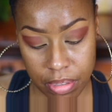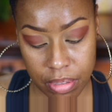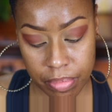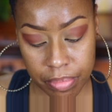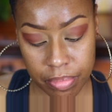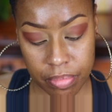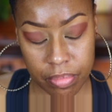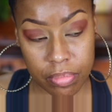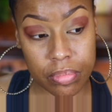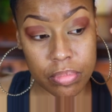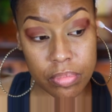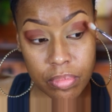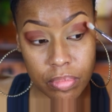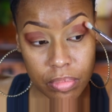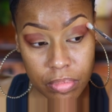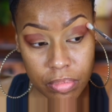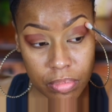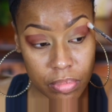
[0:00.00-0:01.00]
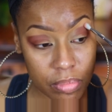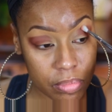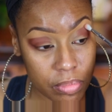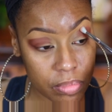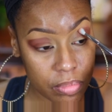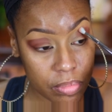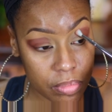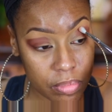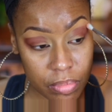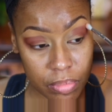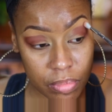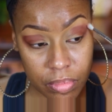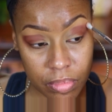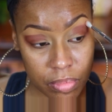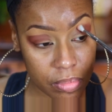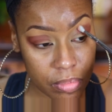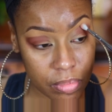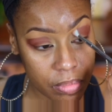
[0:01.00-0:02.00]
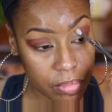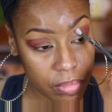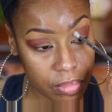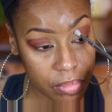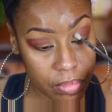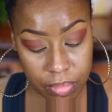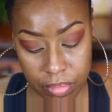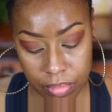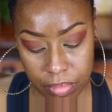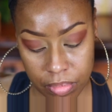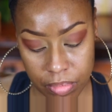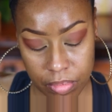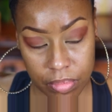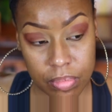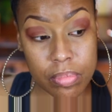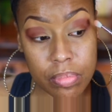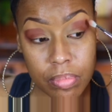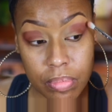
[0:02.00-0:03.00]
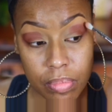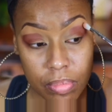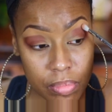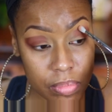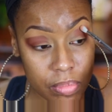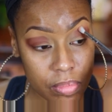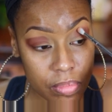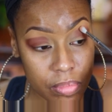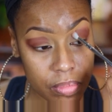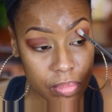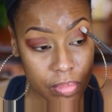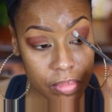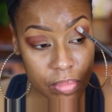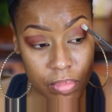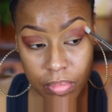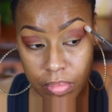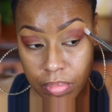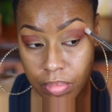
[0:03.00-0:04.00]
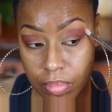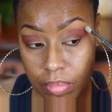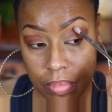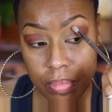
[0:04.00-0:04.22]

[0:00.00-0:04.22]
[no speech]